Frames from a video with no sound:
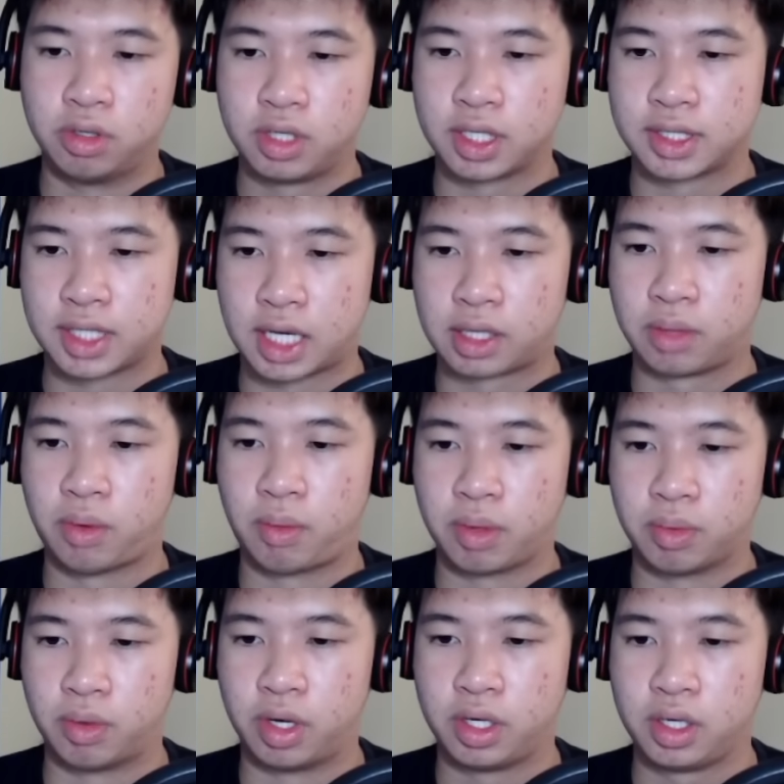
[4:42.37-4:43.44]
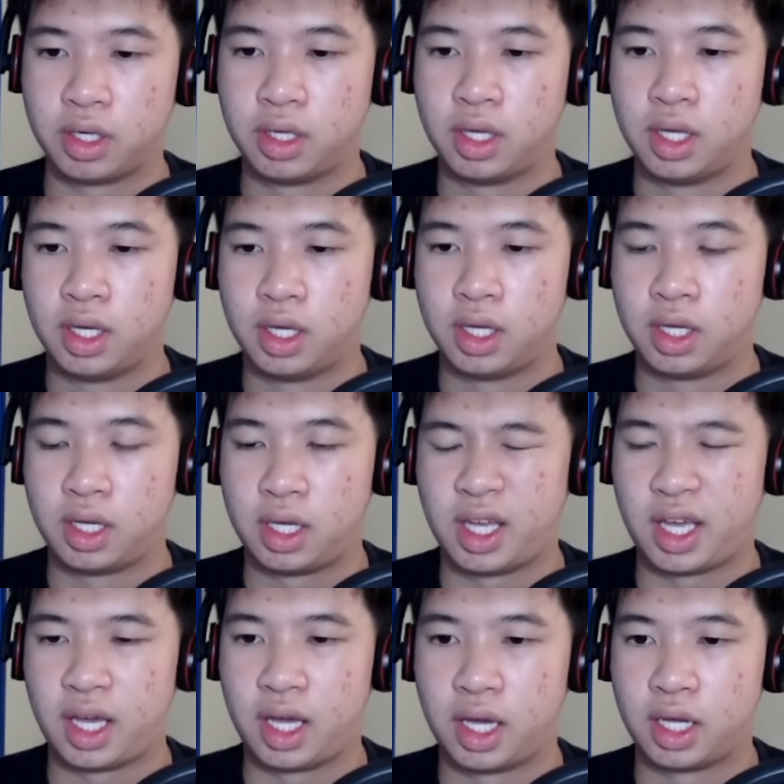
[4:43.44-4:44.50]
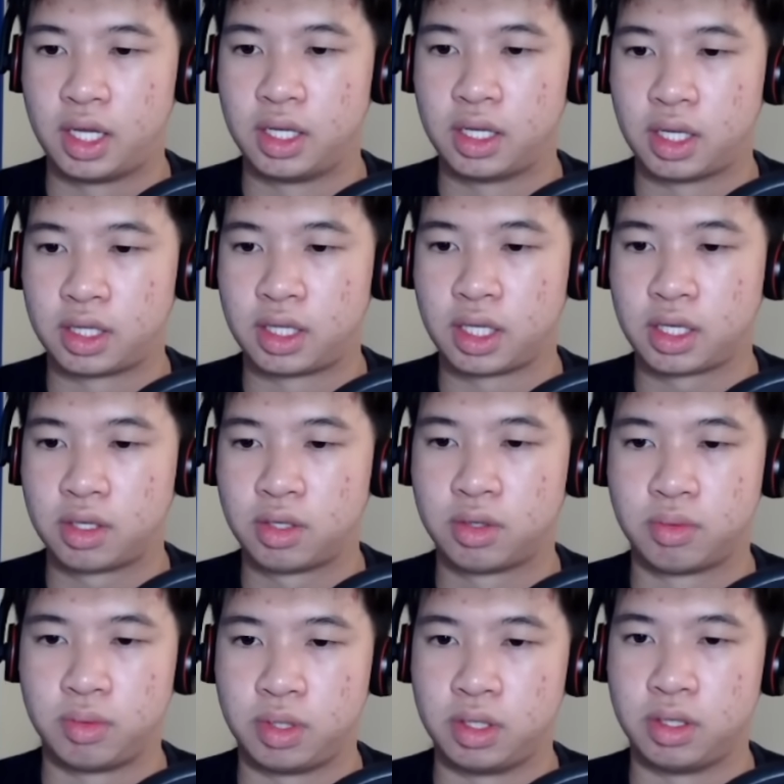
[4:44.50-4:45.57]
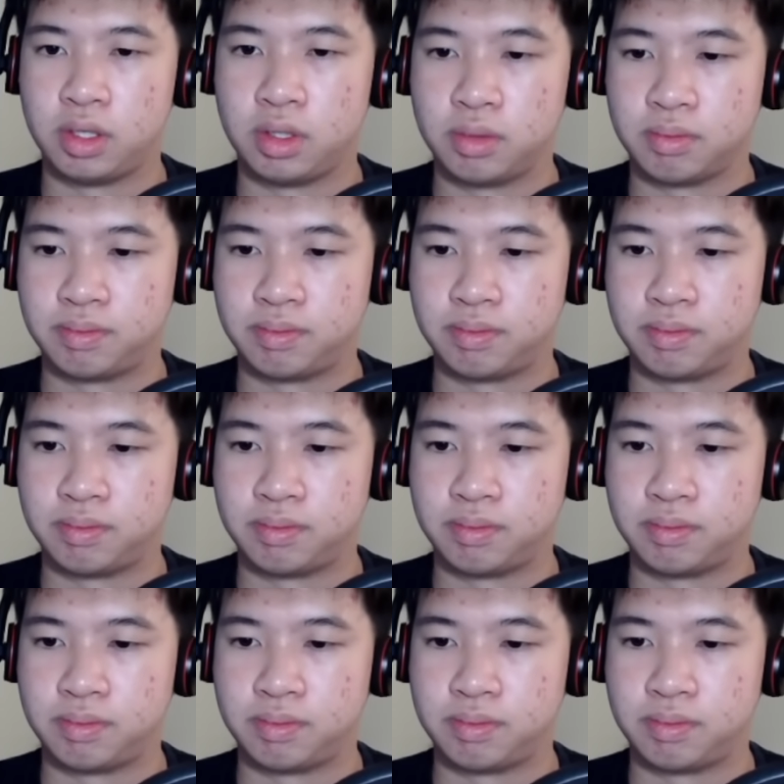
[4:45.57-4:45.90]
exactly what we want. And I think we